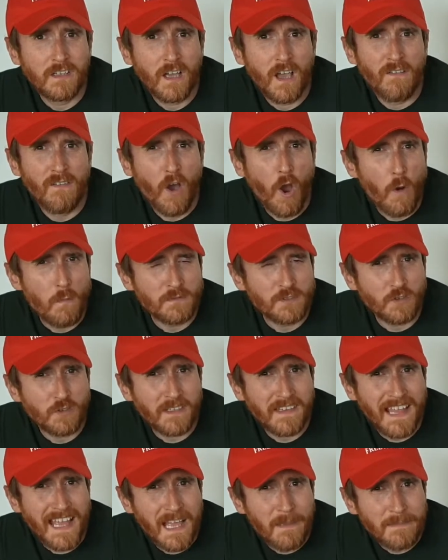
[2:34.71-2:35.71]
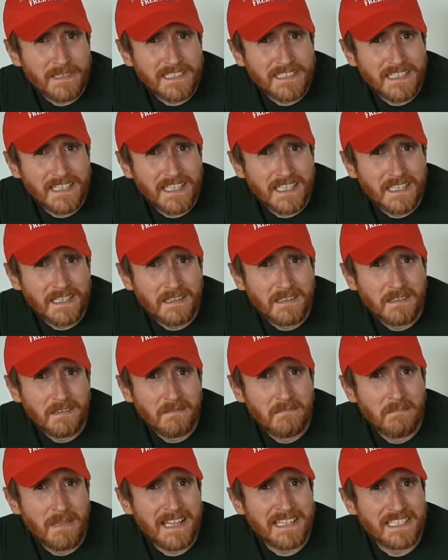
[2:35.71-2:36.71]
of Holmes under the hamster,
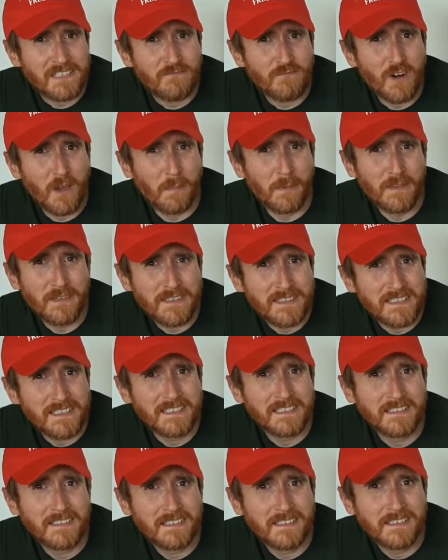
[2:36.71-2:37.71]
Martin Roberts.